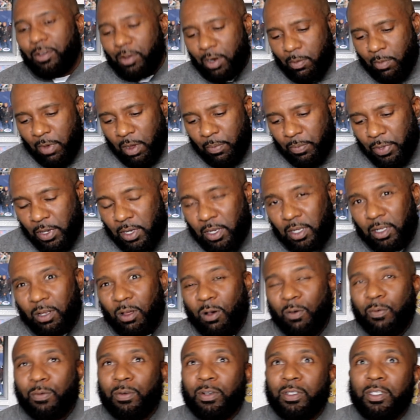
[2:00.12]
on and my penny
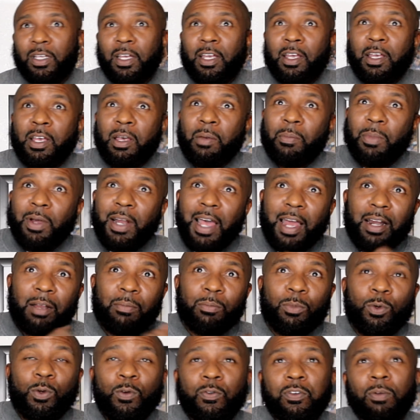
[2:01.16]
loafers, but I done
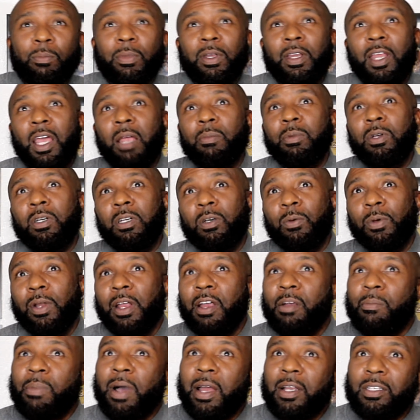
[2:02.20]
moved from a neighborhood where
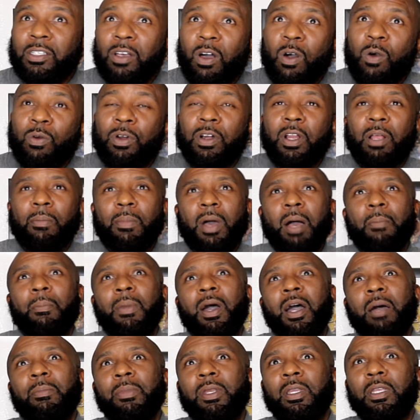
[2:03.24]
everybody's older than my
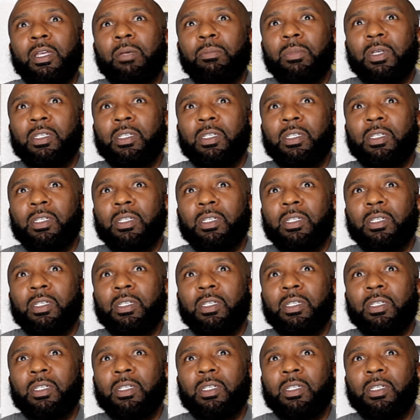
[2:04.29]
mom and them,